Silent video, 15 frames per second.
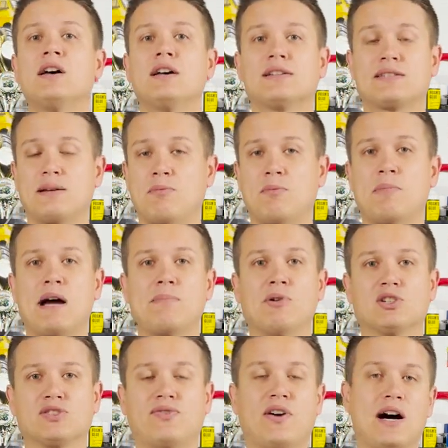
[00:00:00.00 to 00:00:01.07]
Some of my
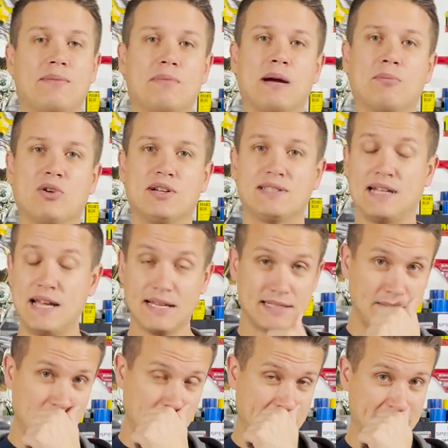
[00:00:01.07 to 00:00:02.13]
most fond memories, and heck,
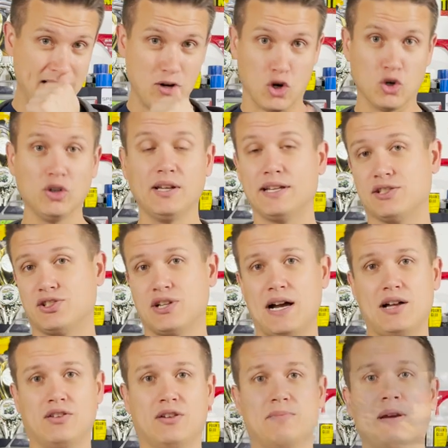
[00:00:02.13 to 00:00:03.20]
some of my earliest
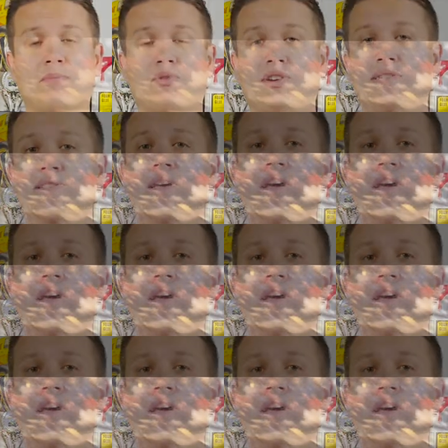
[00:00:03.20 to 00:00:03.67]
childhood memories,